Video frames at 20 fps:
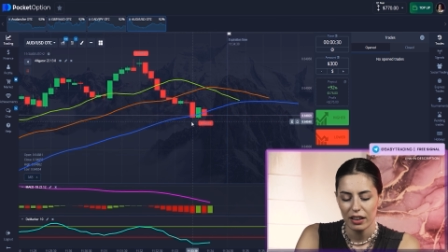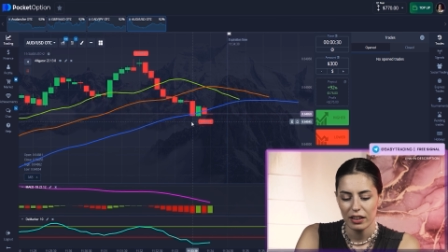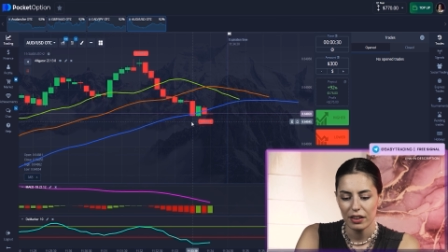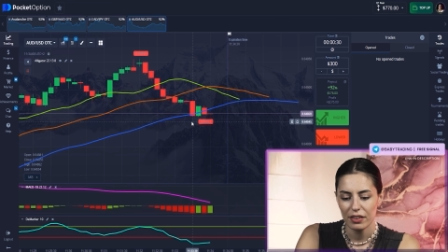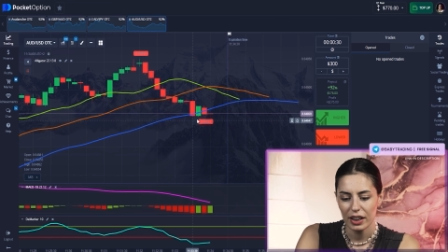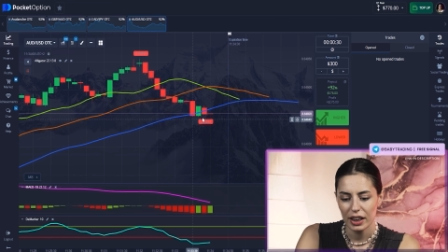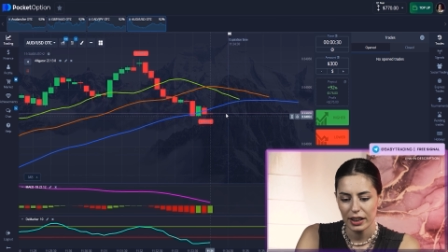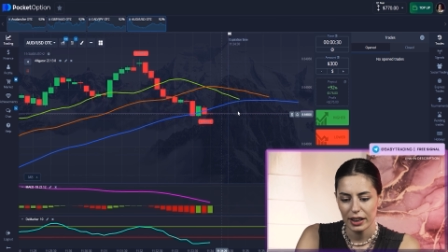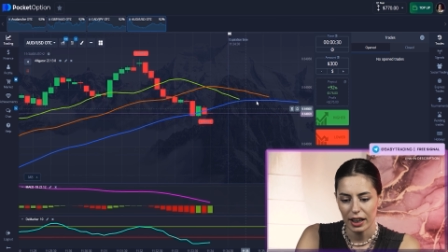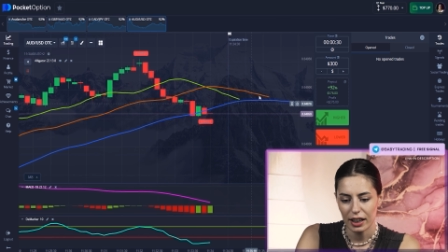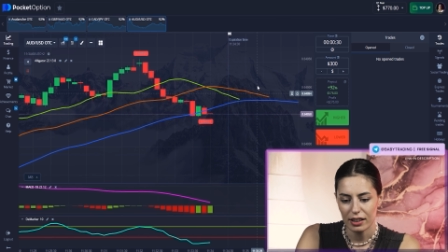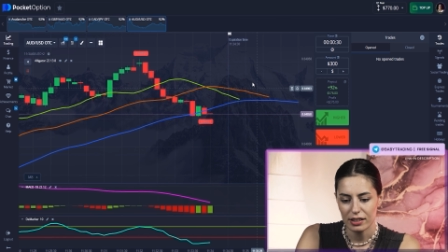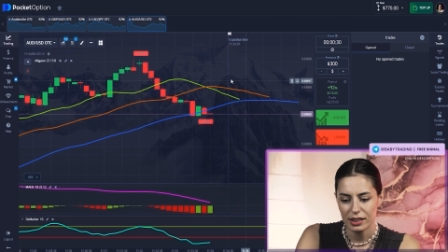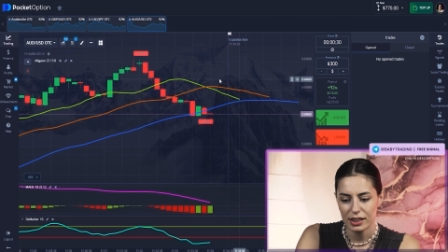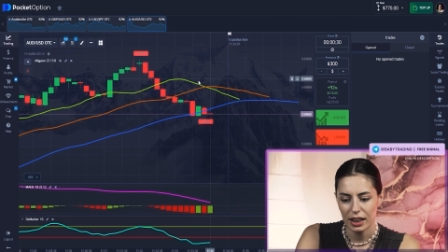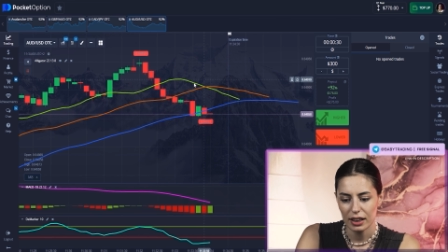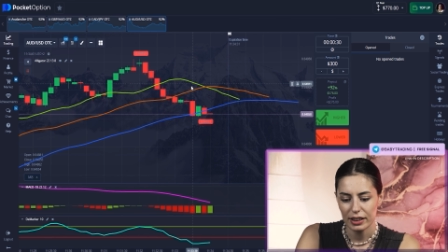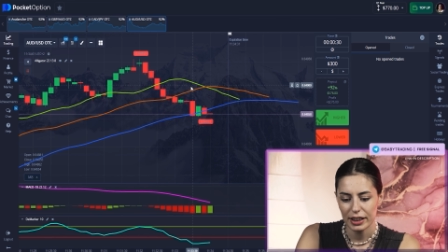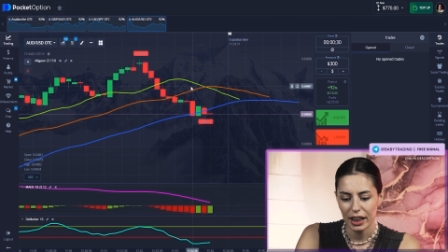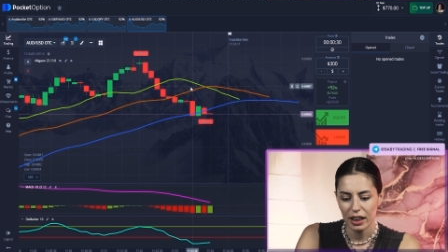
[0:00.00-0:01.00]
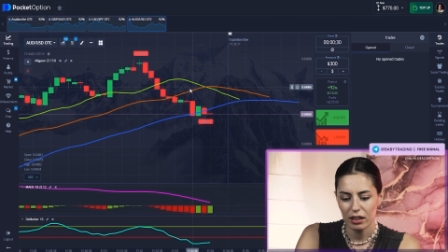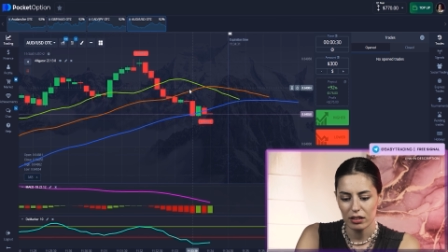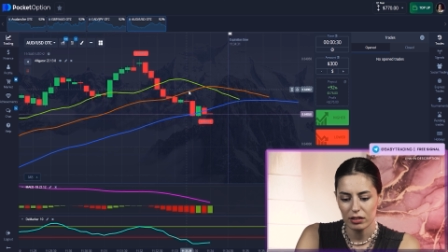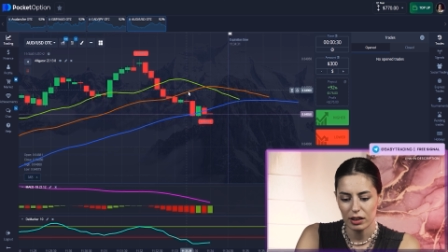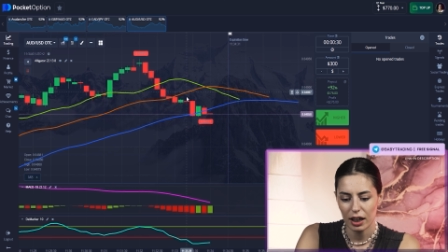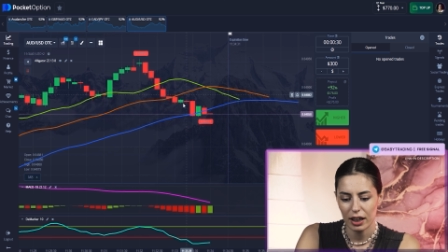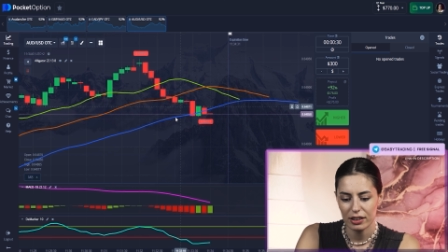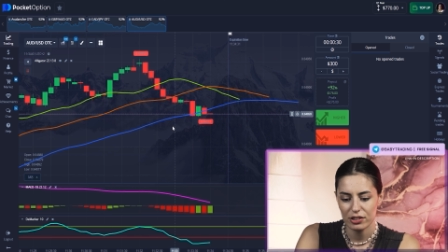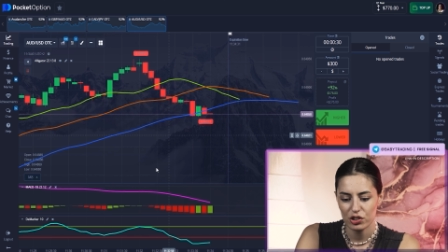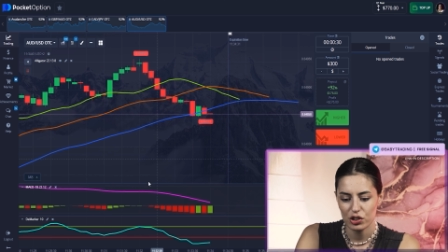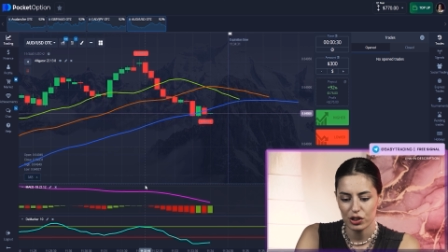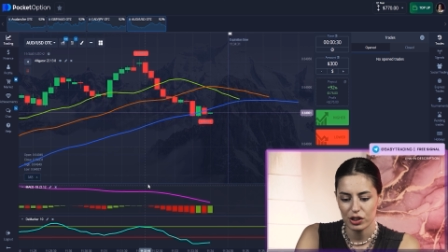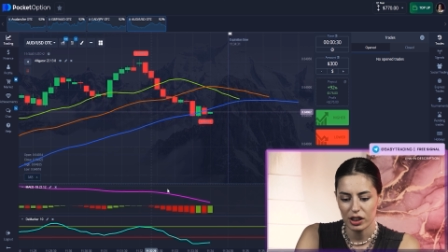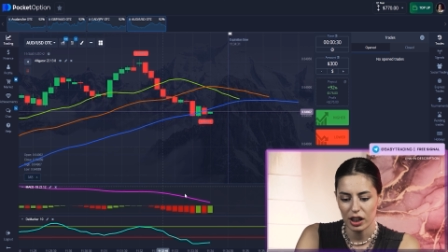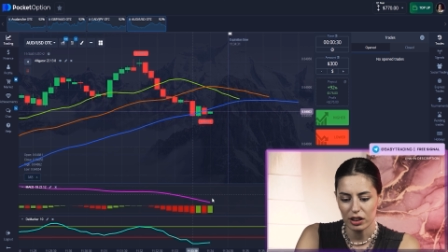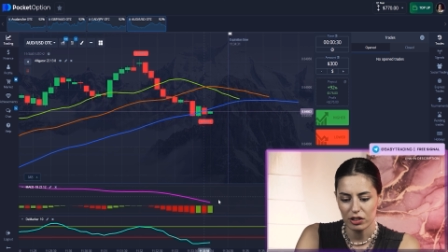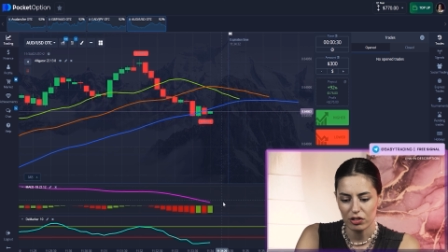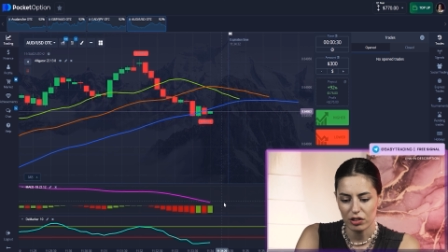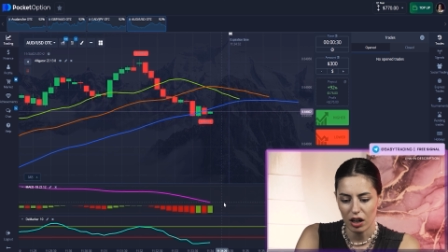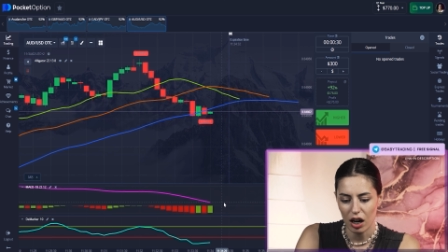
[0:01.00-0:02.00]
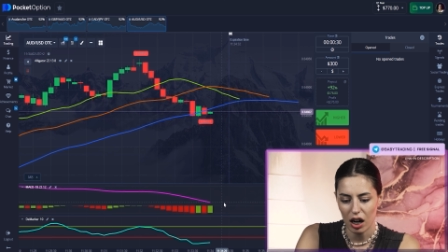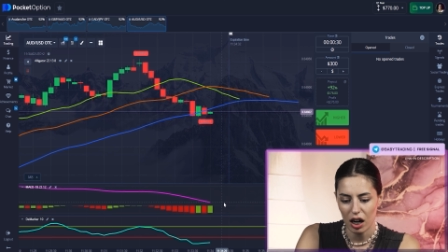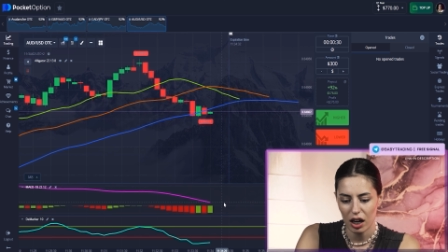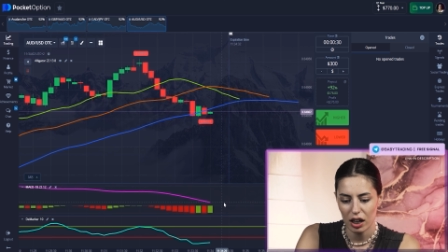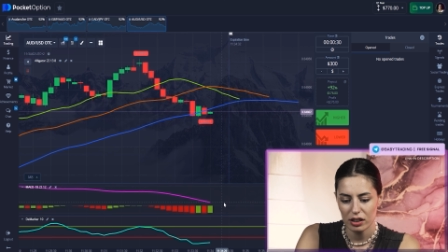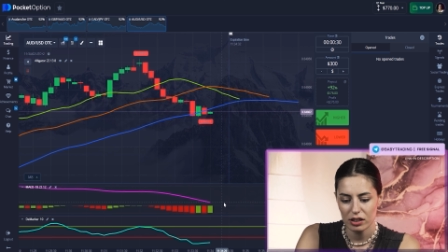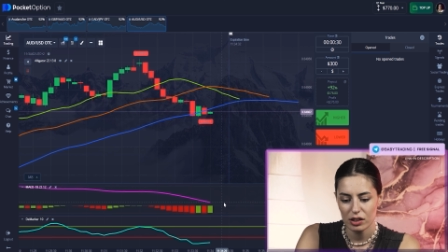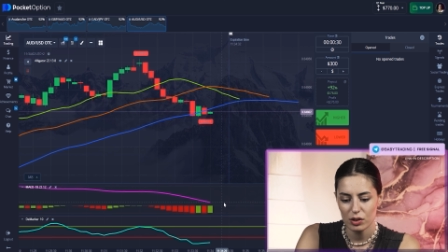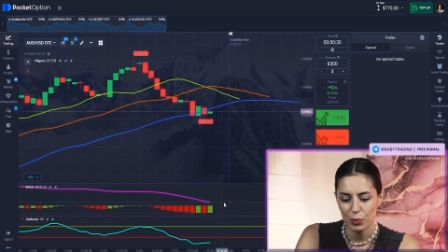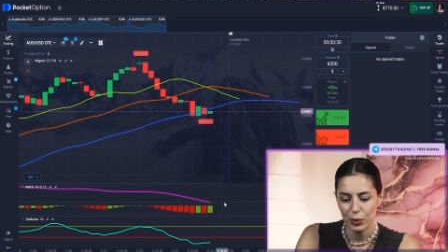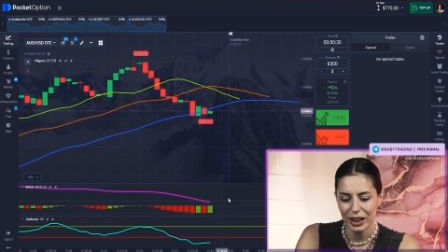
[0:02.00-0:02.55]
The thing is, the alligator lines just got crossed.